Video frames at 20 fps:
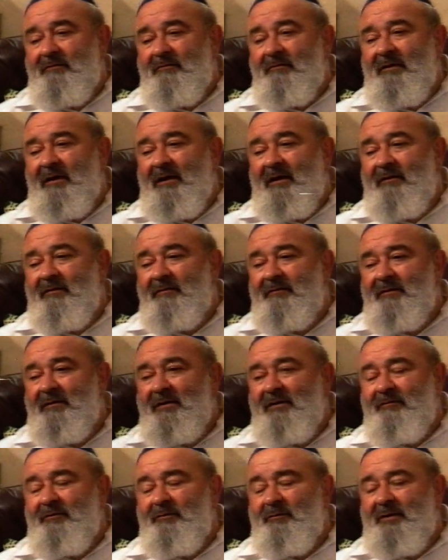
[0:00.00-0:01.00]
why
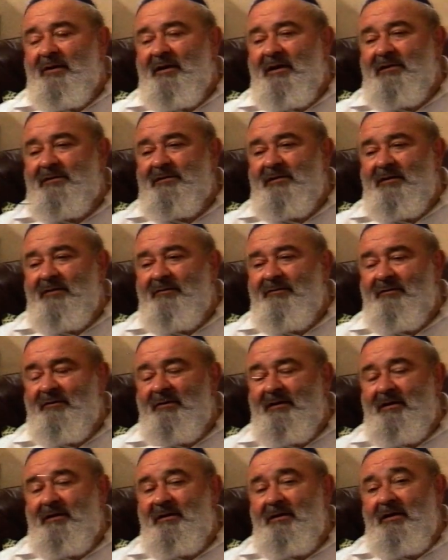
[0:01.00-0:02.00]
he would be asking for
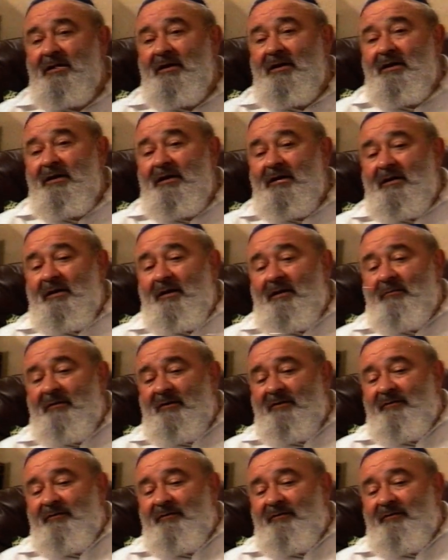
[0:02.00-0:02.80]
that. And my